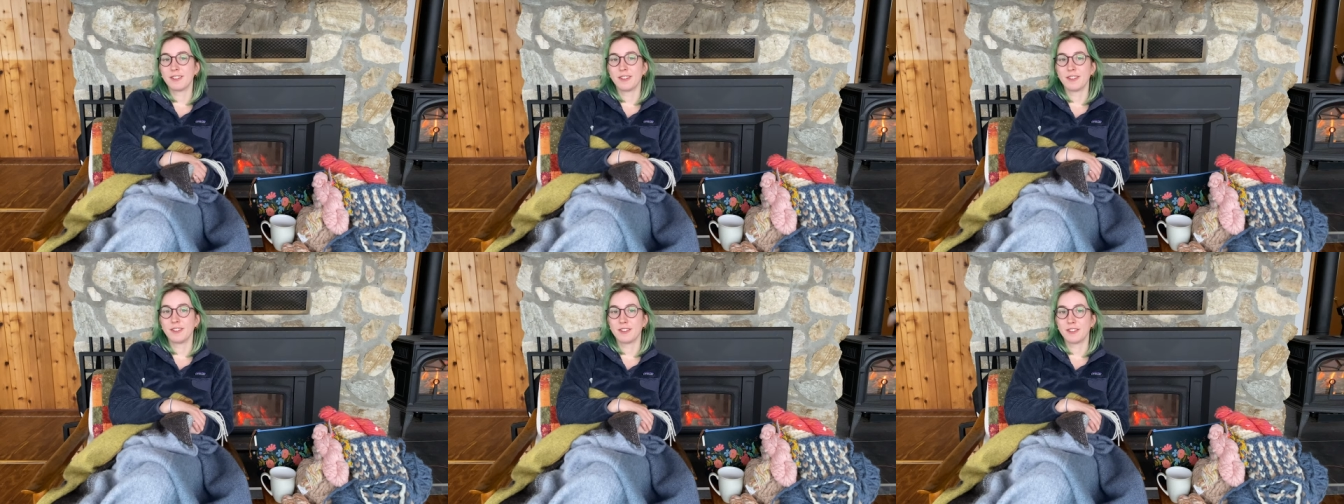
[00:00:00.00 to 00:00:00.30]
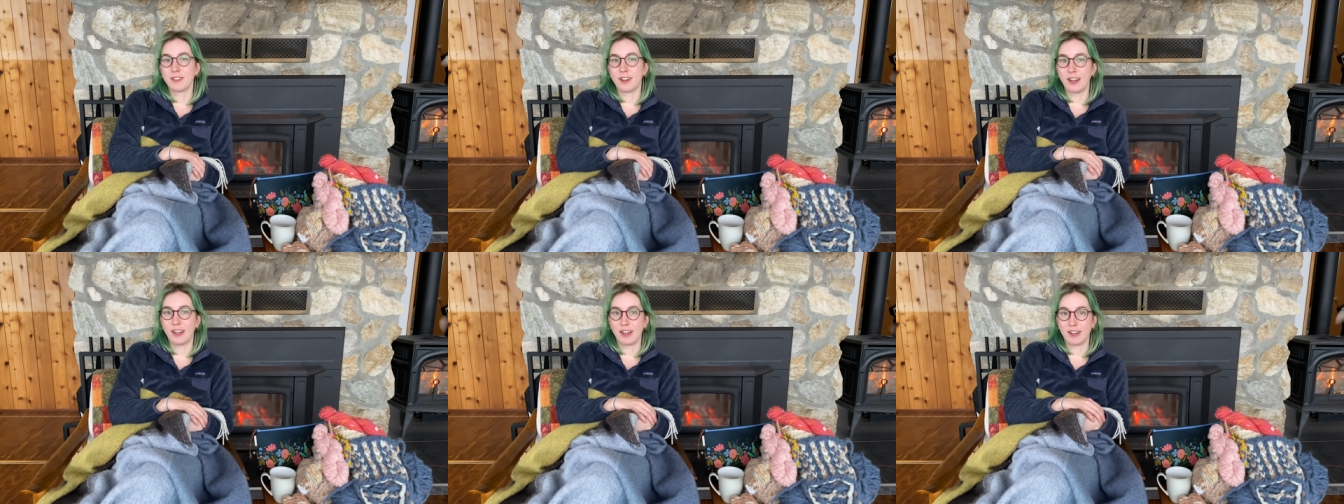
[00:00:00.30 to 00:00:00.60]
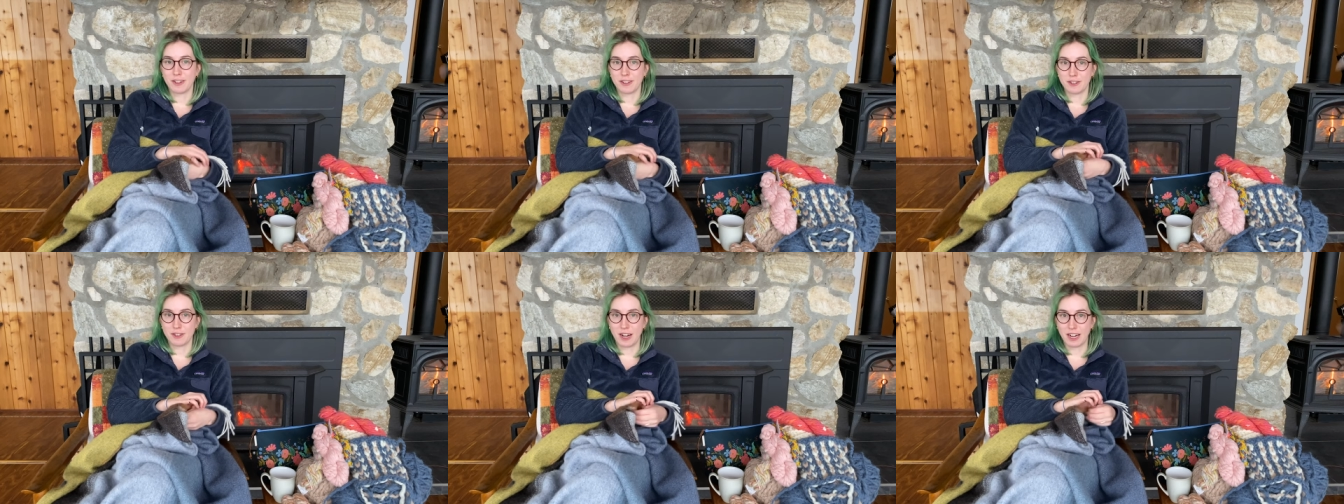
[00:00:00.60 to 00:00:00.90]
Sorry, I got
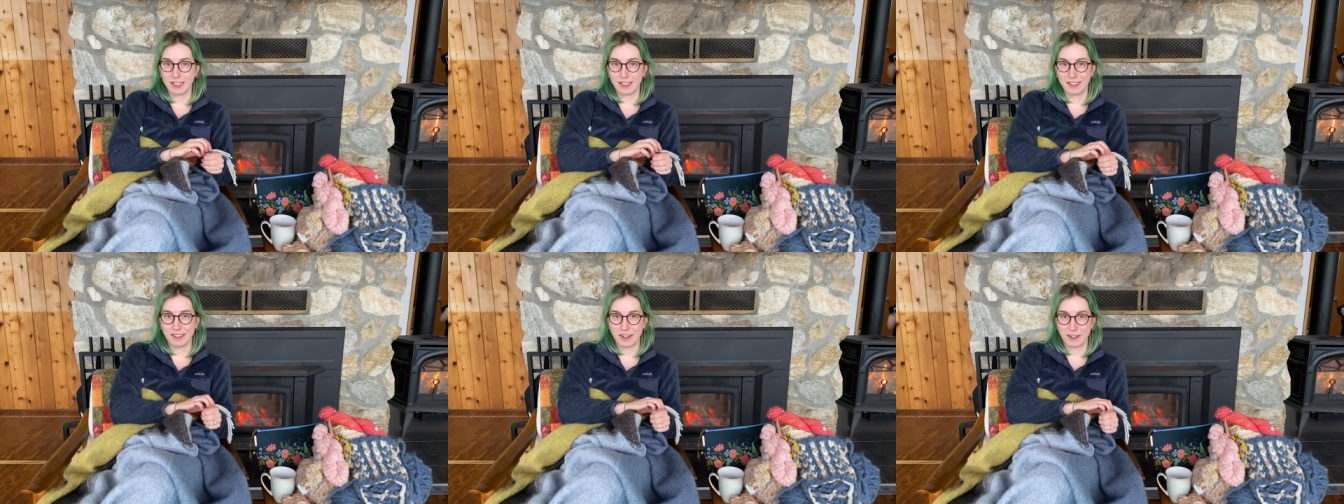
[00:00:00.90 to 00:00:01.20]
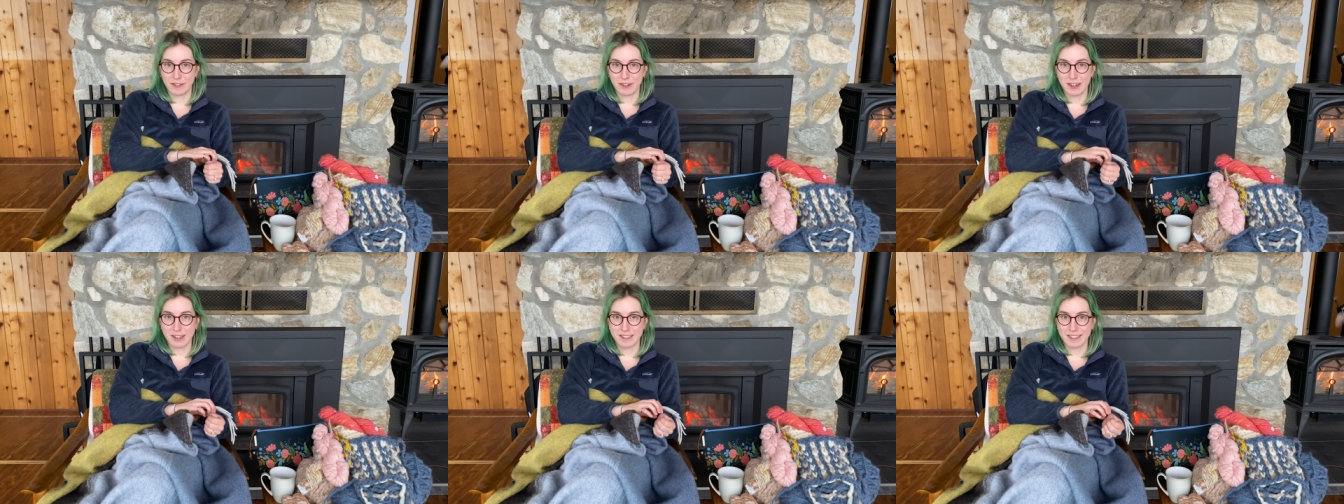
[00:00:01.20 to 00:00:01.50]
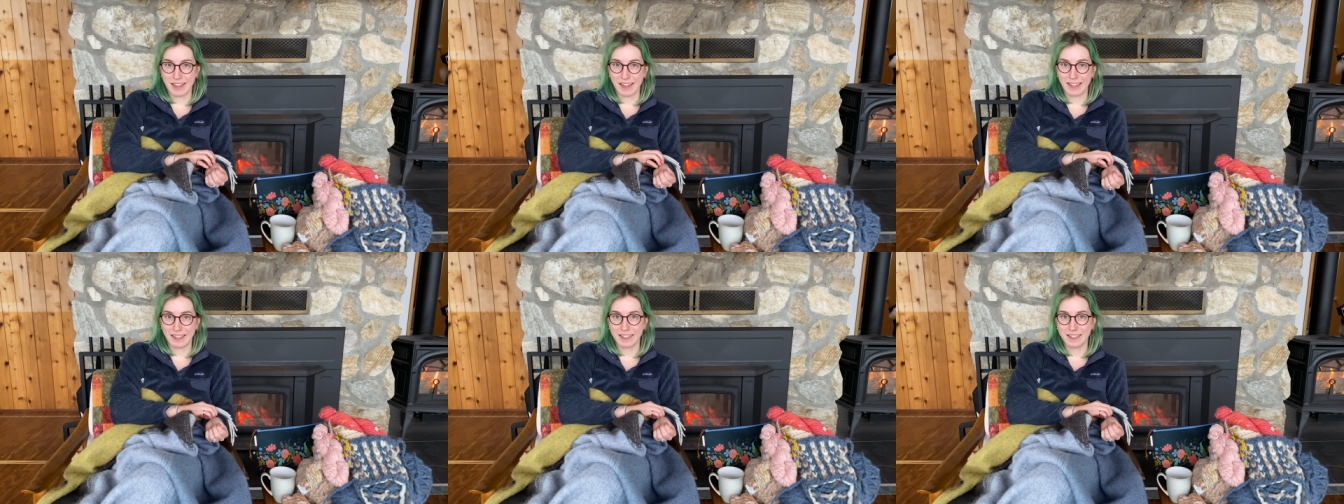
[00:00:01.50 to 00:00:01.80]
distracted there for a
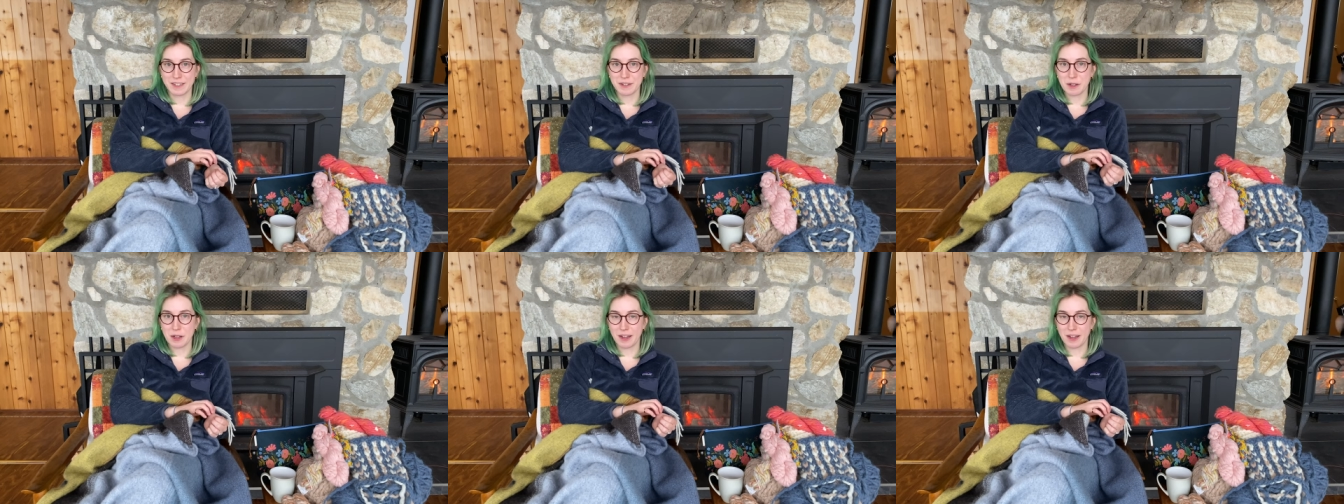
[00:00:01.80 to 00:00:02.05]
second.